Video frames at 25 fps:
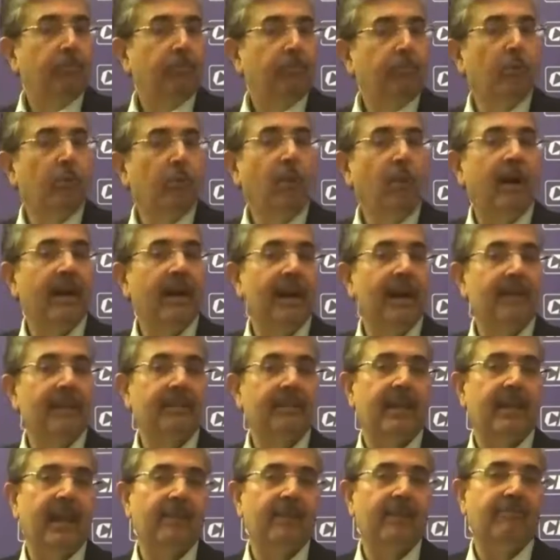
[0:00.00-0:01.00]
poor
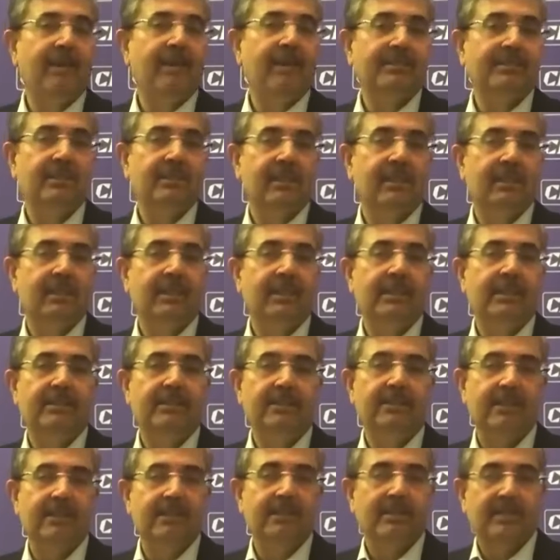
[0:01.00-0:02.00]
healthcare facilities in
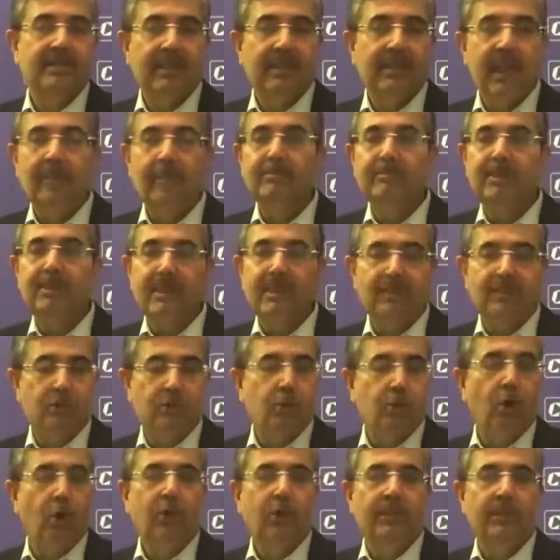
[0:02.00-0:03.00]
slums and
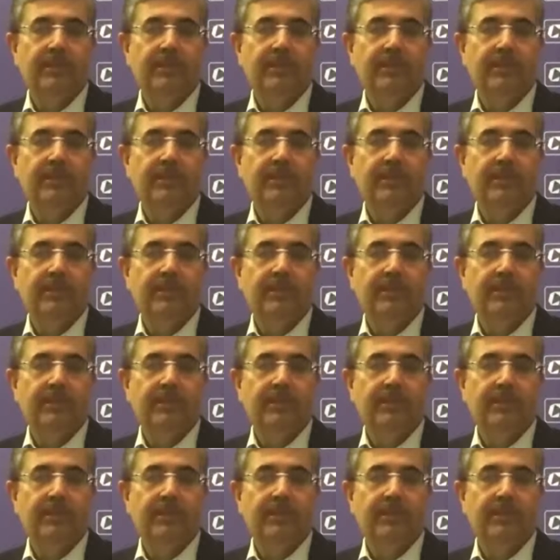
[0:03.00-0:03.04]
chawls.